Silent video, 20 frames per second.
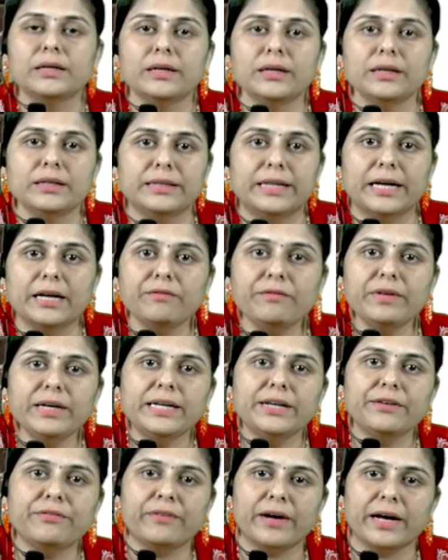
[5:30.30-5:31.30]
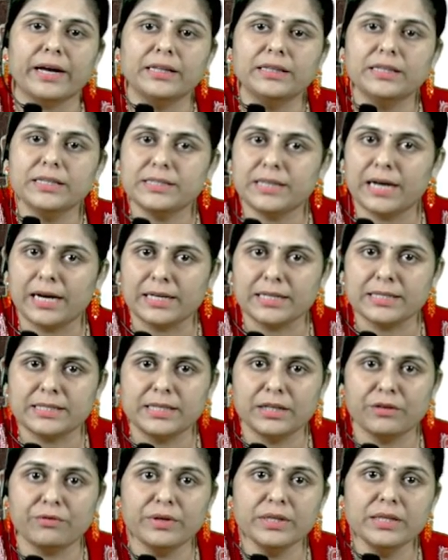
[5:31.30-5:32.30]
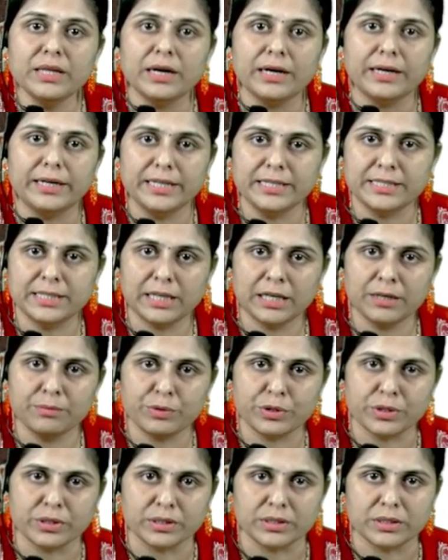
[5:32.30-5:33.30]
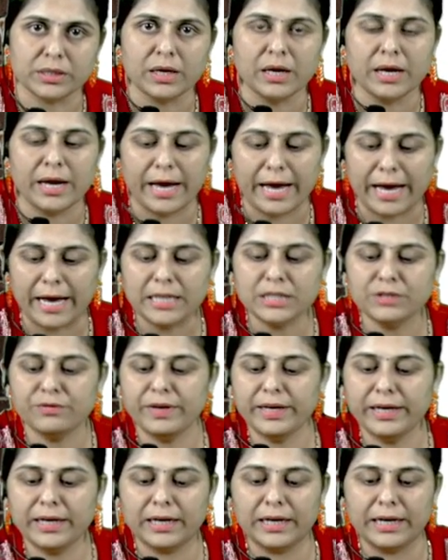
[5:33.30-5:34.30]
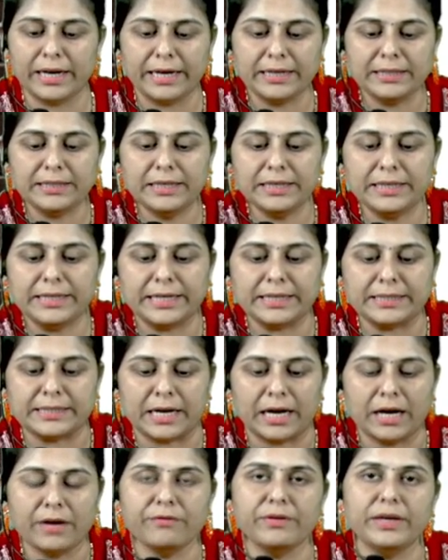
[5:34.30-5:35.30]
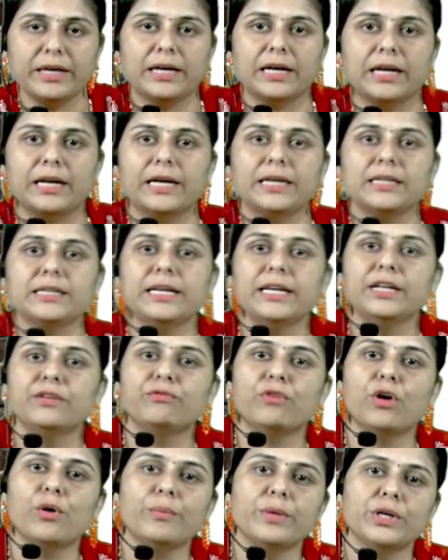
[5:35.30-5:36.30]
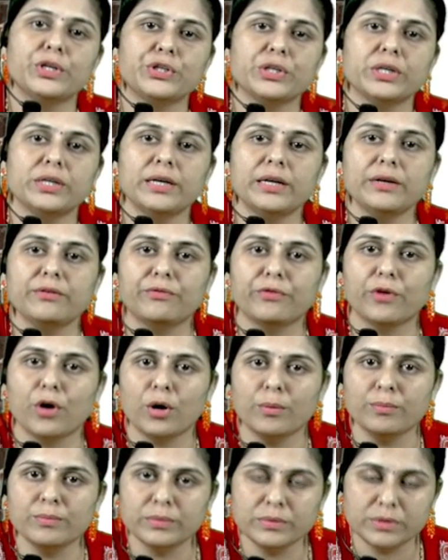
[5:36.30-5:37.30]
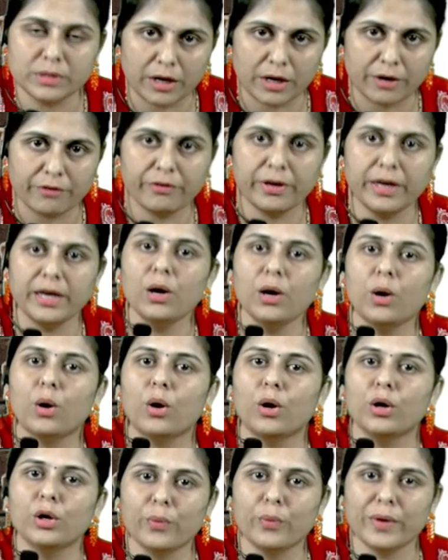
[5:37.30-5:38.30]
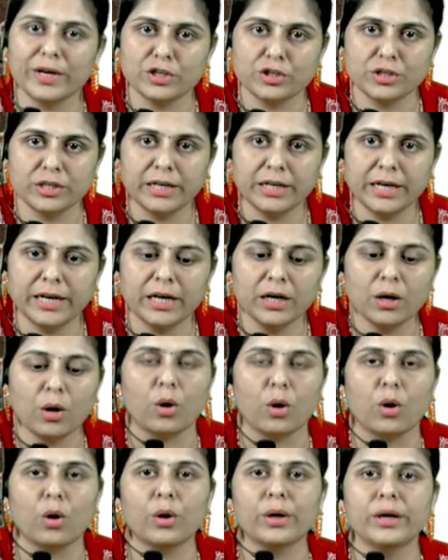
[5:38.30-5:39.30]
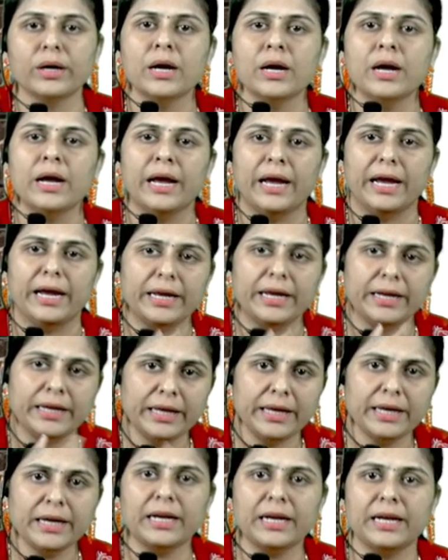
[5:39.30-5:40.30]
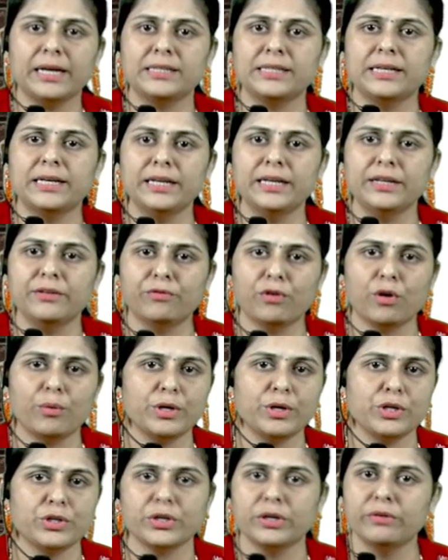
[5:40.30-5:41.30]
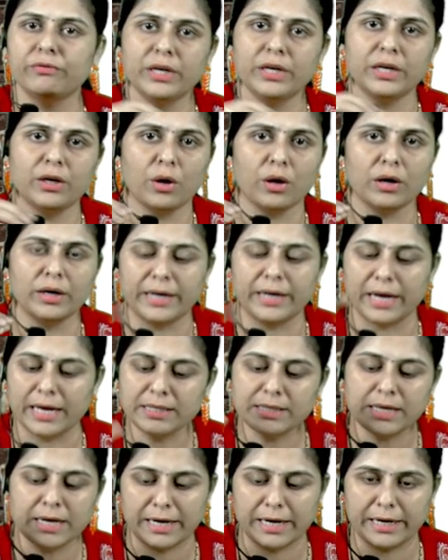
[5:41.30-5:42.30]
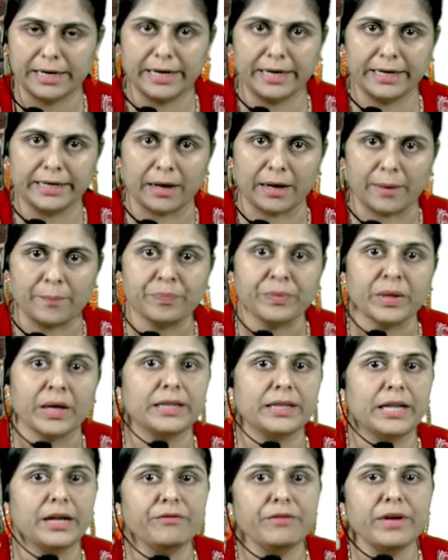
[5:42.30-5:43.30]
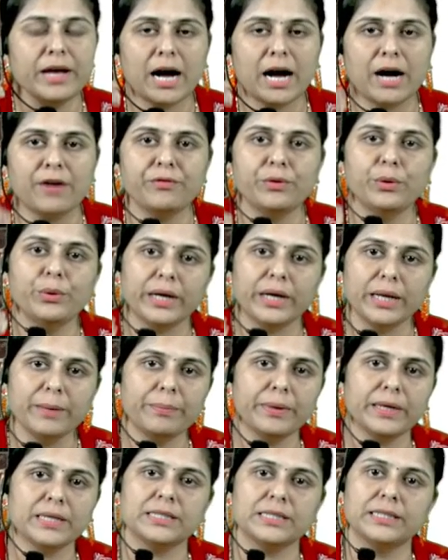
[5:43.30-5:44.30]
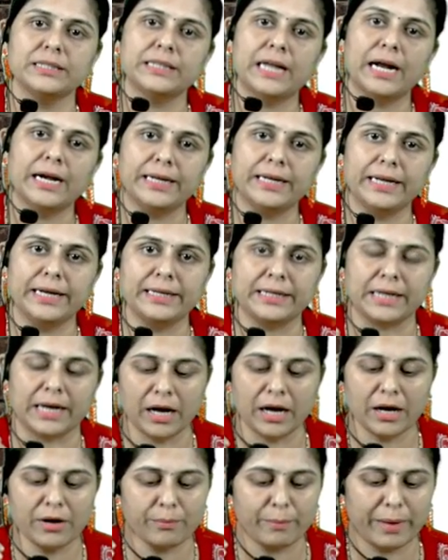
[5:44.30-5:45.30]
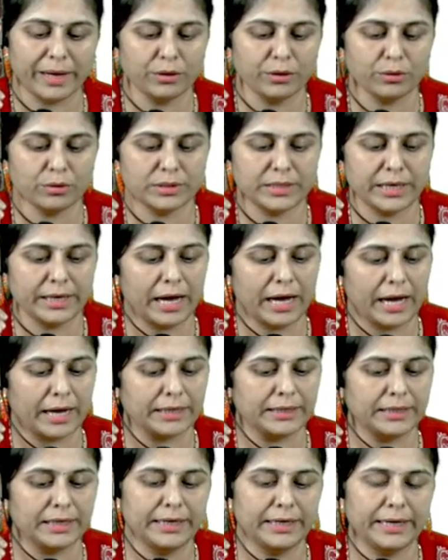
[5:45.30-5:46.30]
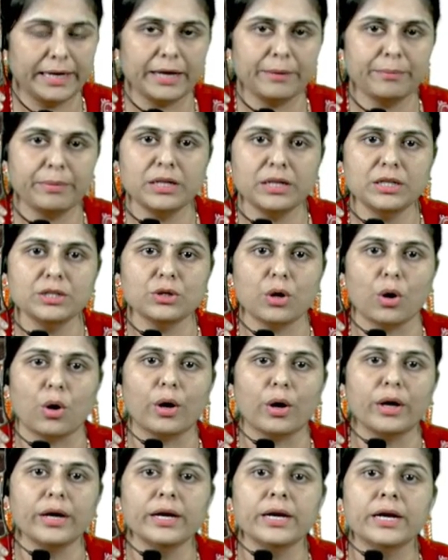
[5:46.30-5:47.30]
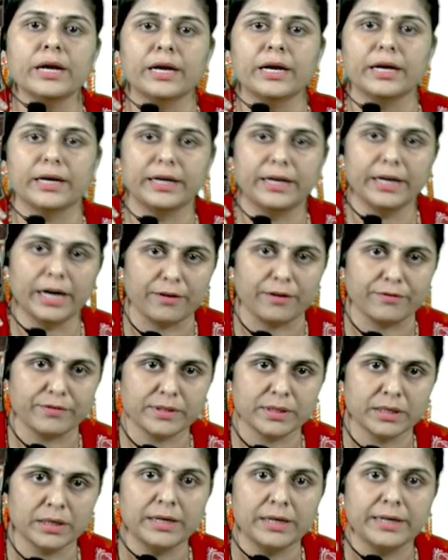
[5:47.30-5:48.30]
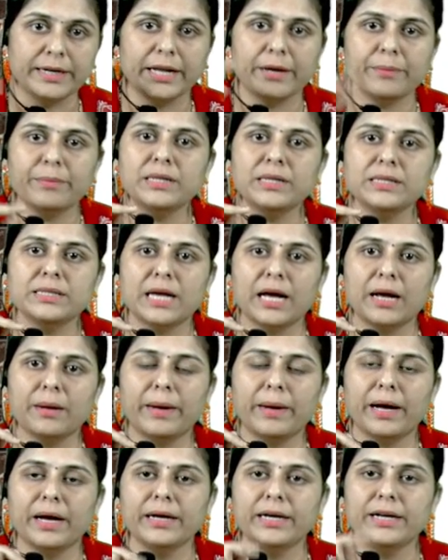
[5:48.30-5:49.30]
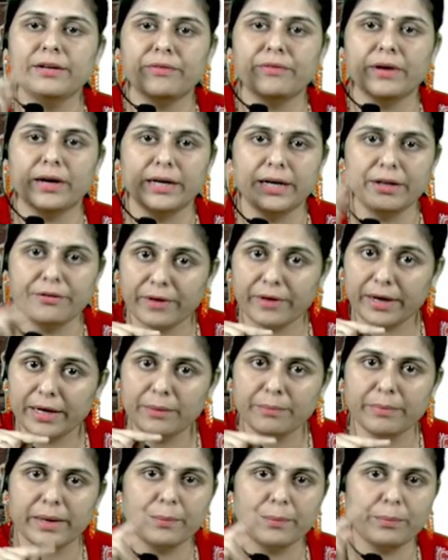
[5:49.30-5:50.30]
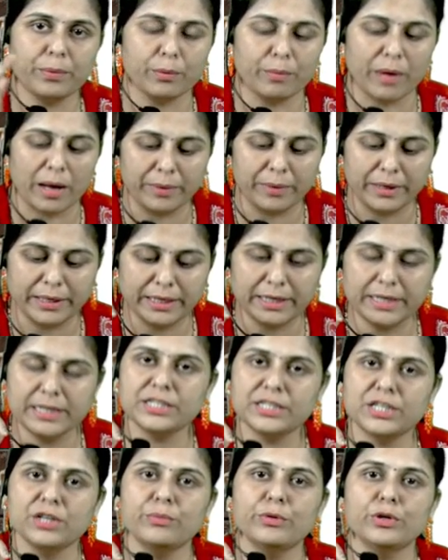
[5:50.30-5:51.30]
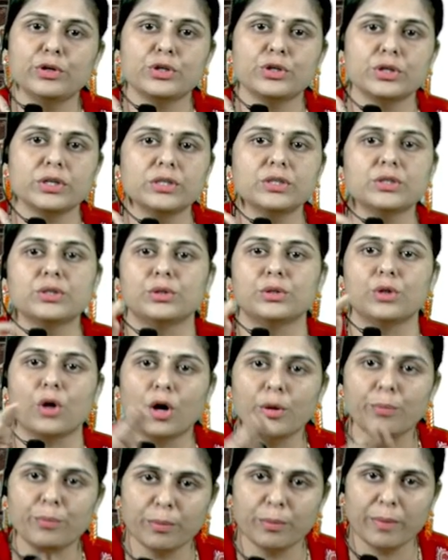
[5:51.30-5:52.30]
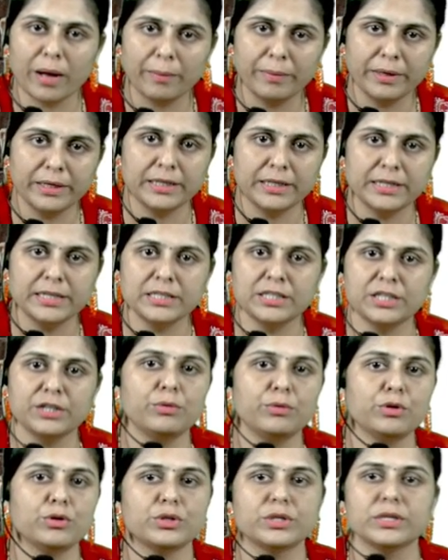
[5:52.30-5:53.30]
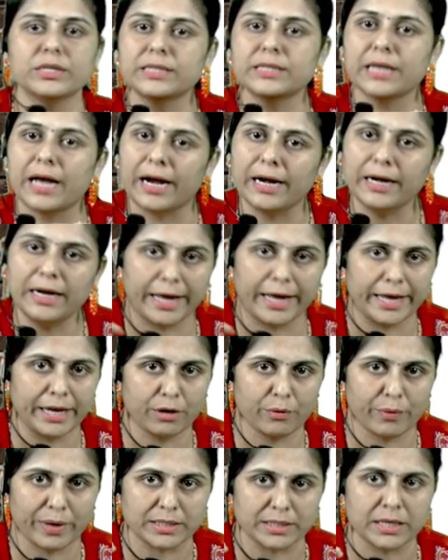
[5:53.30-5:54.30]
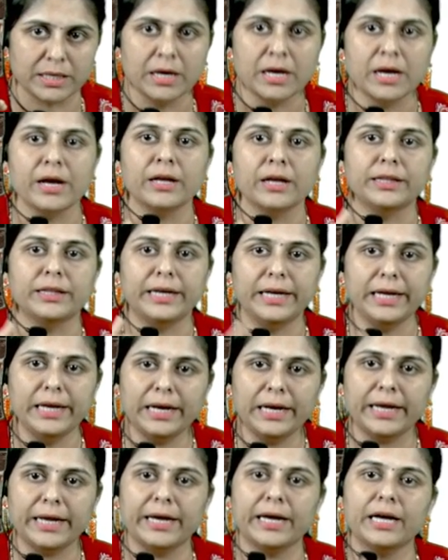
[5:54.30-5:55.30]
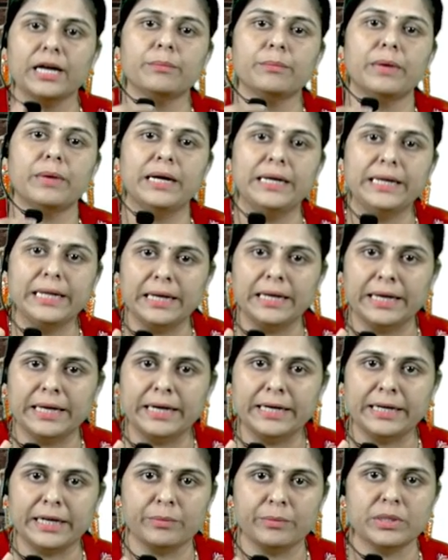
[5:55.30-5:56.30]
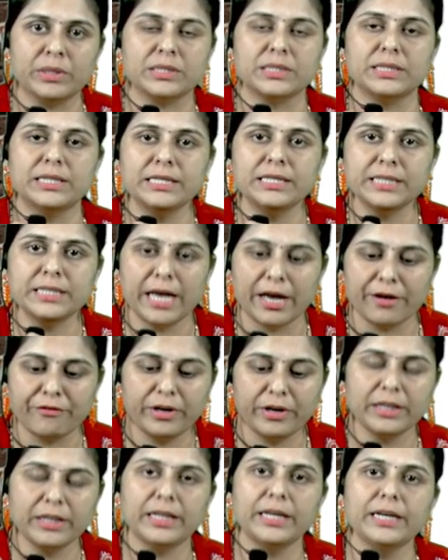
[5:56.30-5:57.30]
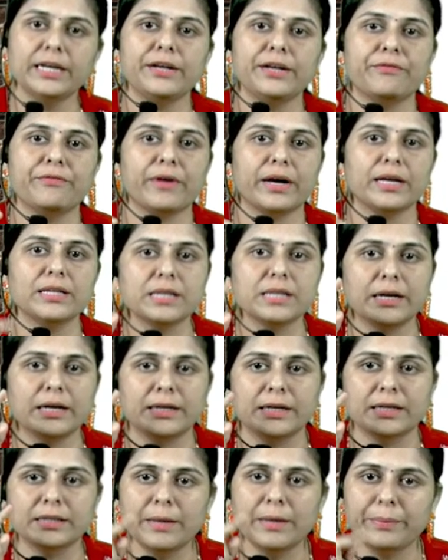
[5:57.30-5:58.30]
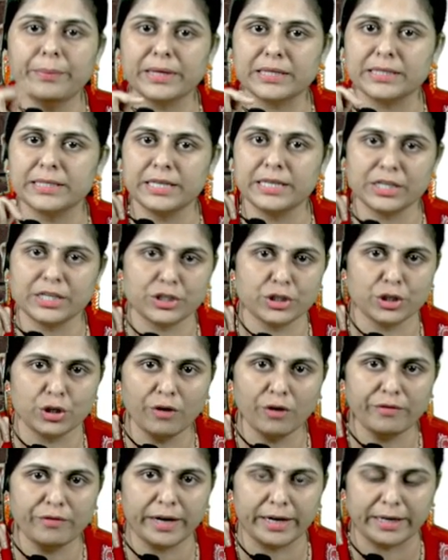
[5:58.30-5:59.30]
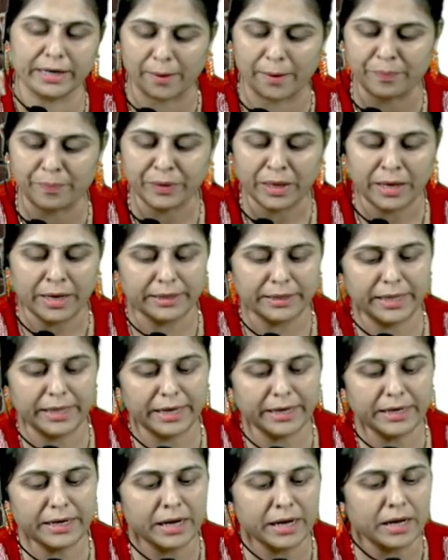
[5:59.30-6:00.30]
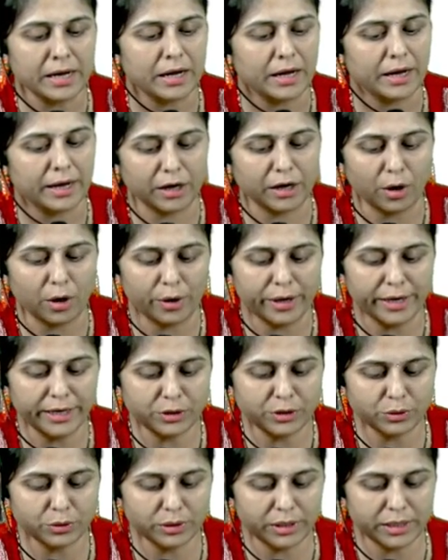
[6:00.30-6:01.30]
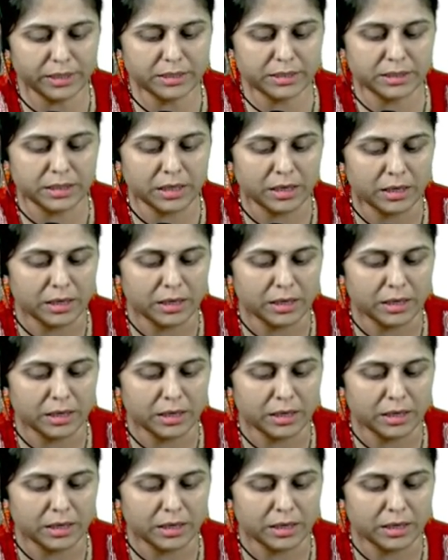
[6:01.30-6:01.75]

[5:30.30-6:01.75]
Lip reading: Then we define the statistic with descriptions. As we collect the data, we collect the information from survey or questionnaire or any collected information, we call it as data. Then we have to represent that data by using either tables or graphs. Tables are by defined by probability distributions, non-probability distributions, and likewise three-layer, multi-layer tables. These everything defines under the presentation of data. Then according to this